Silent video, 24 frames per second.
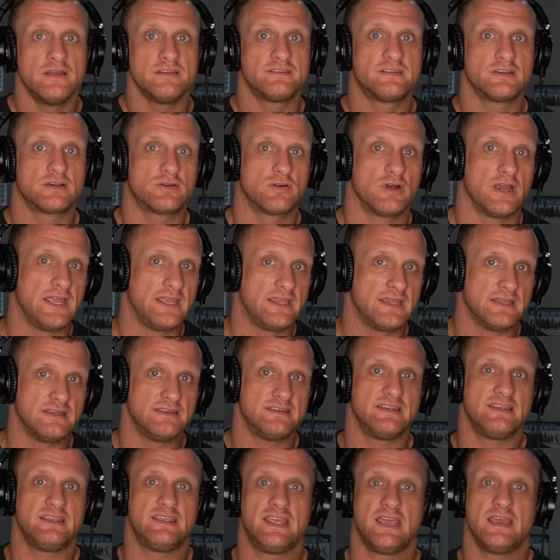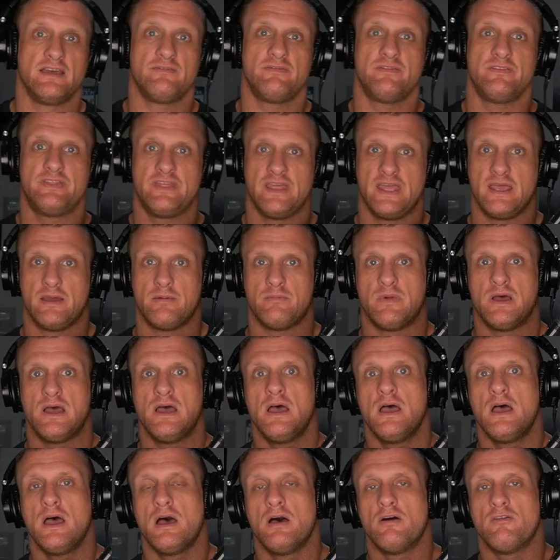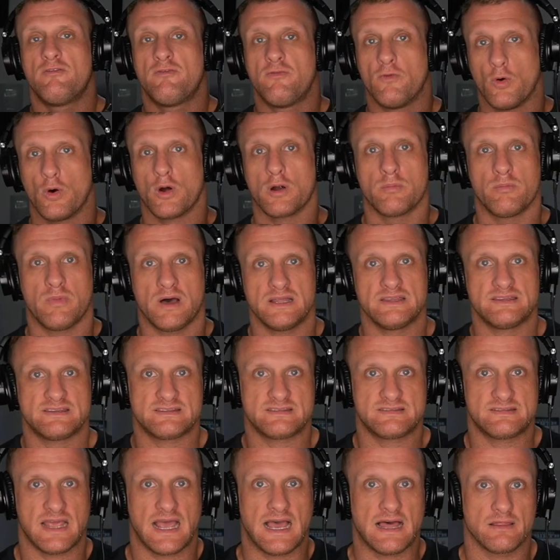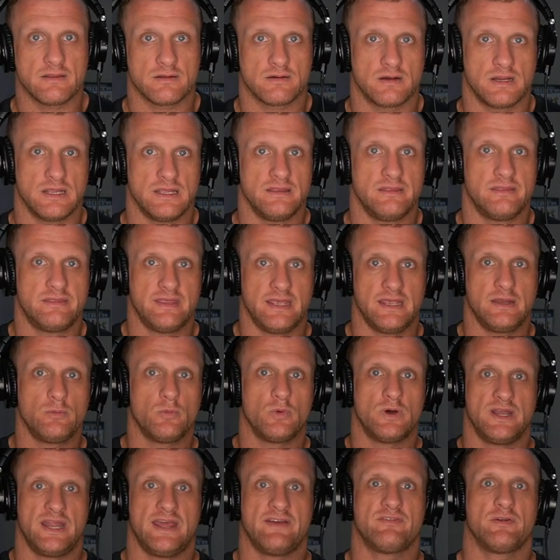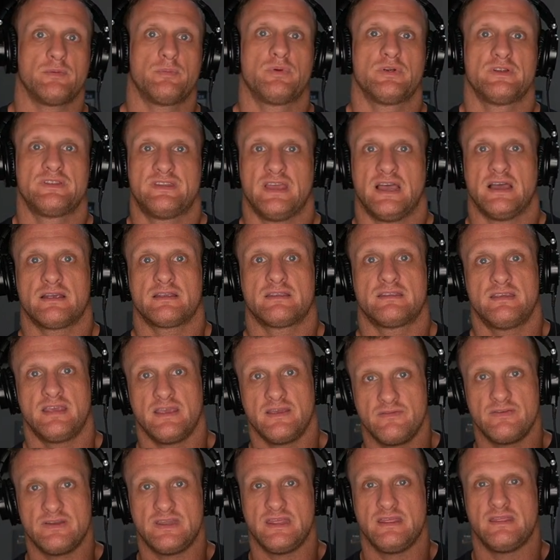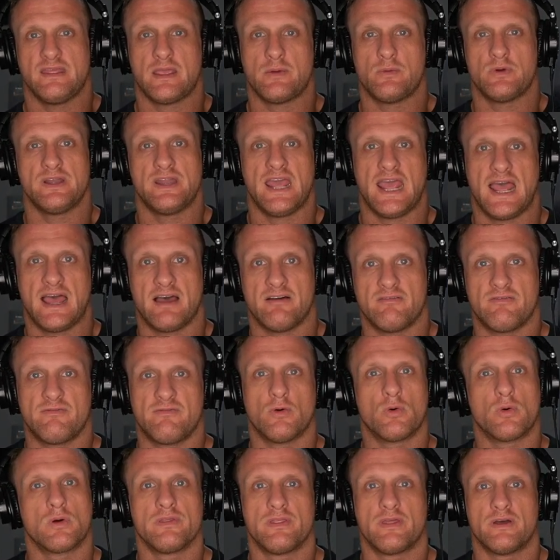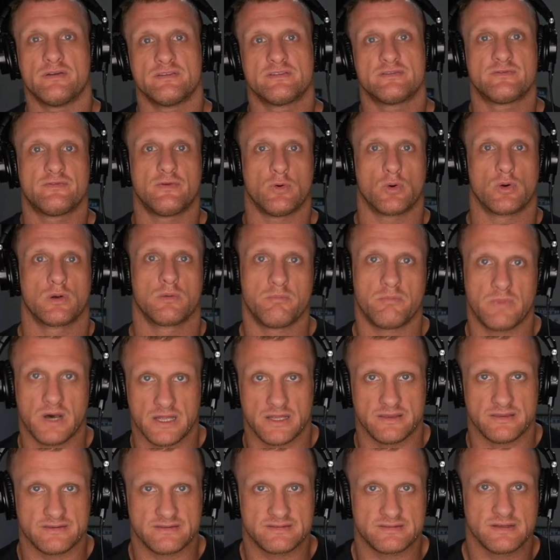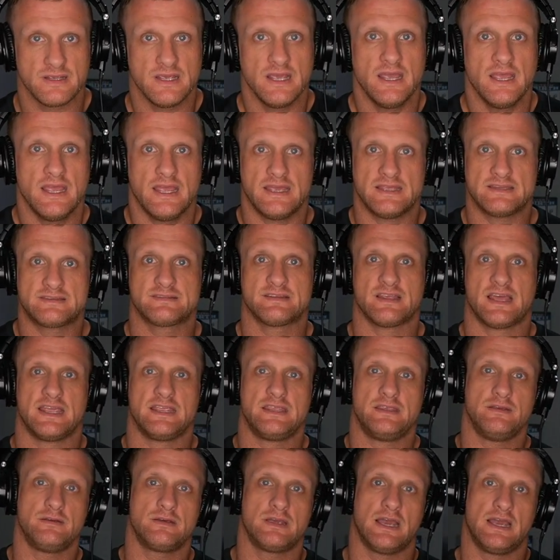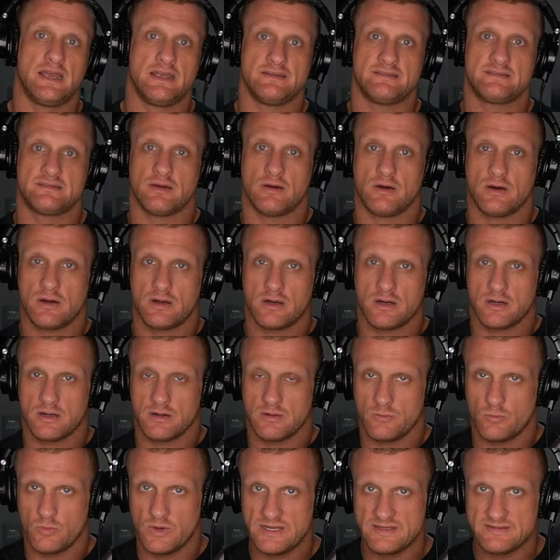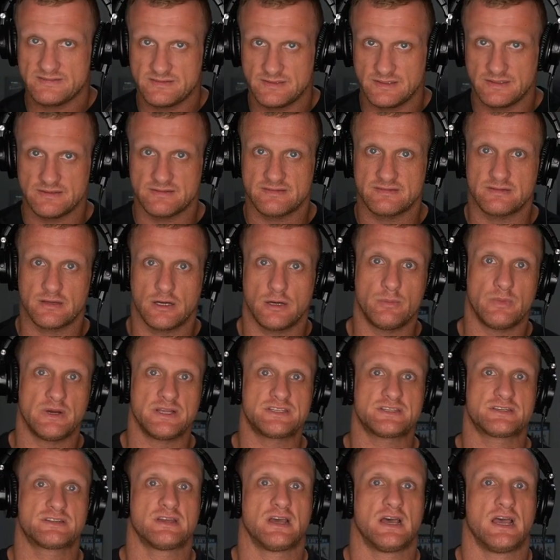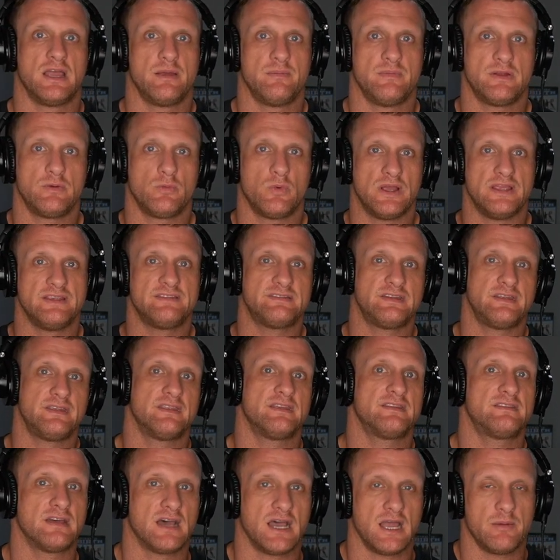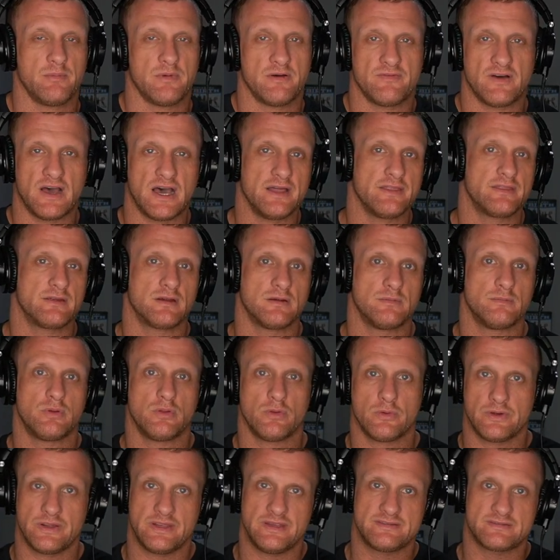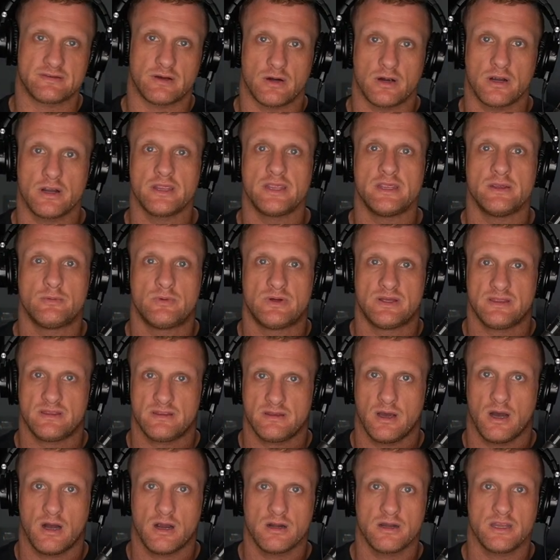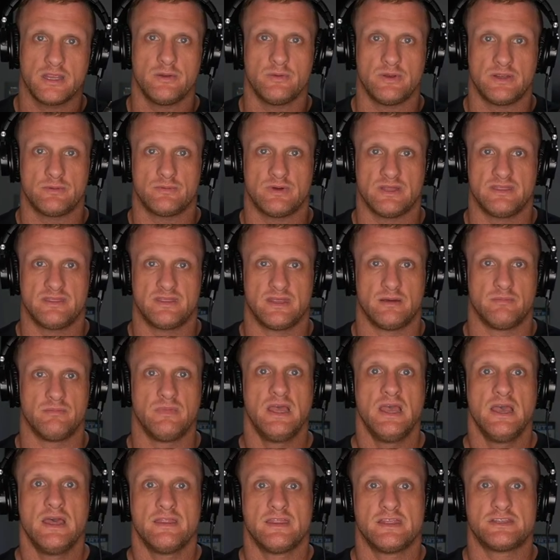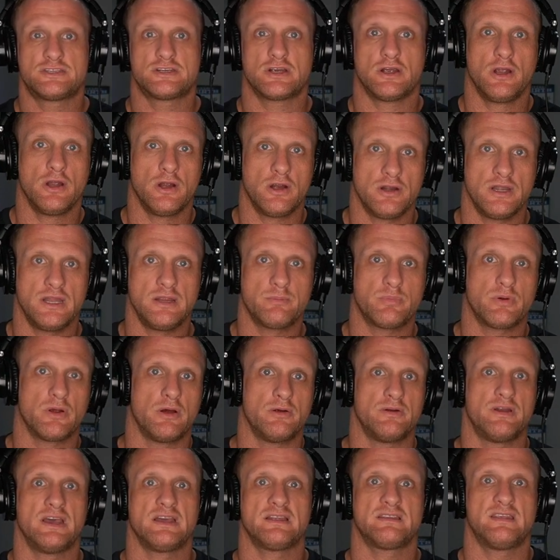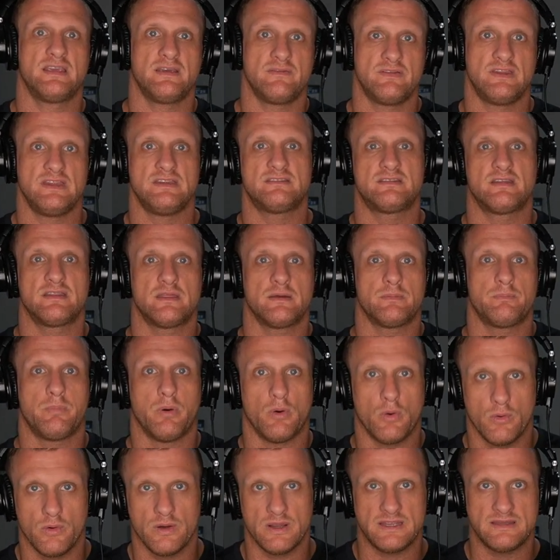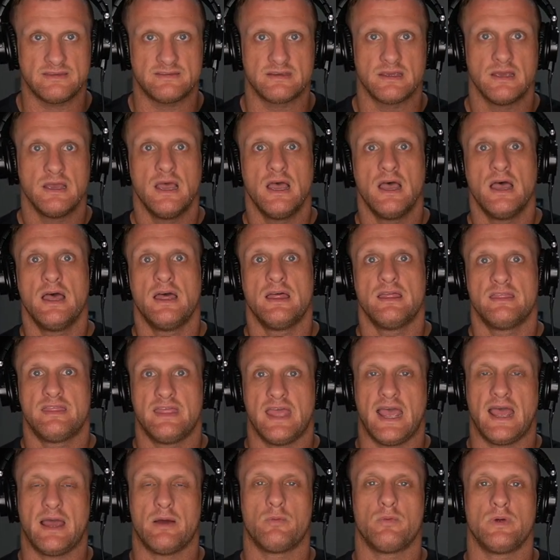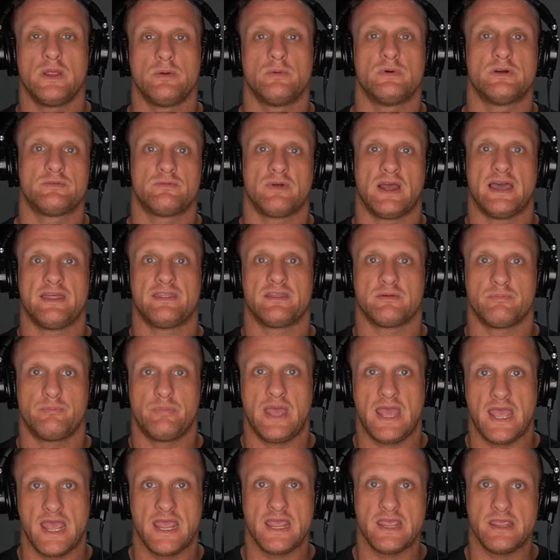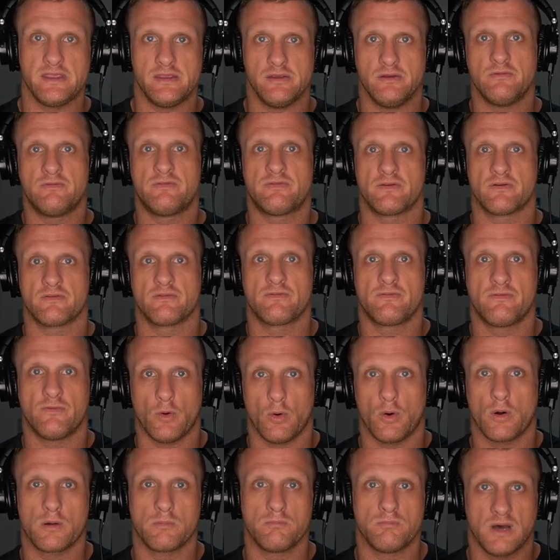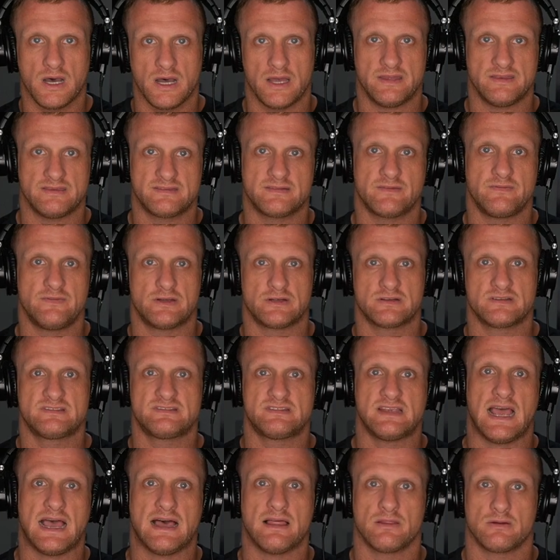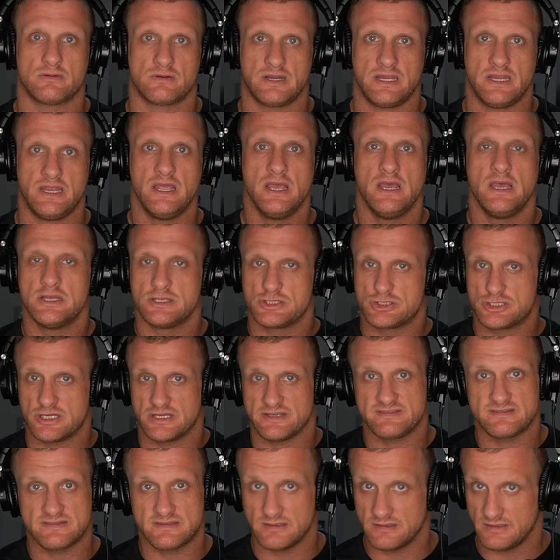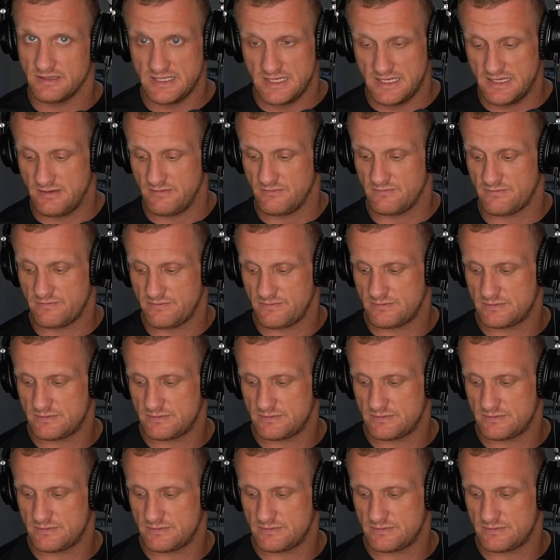to Kraken to give them four months' salary than whatever productivity they would have for those four months. It's like you guys are wasting so much time and wasting the time of other employees argue with, arguing with them that you're hurting productivity to the point that we would rather pay you for four months of your salary just to leave.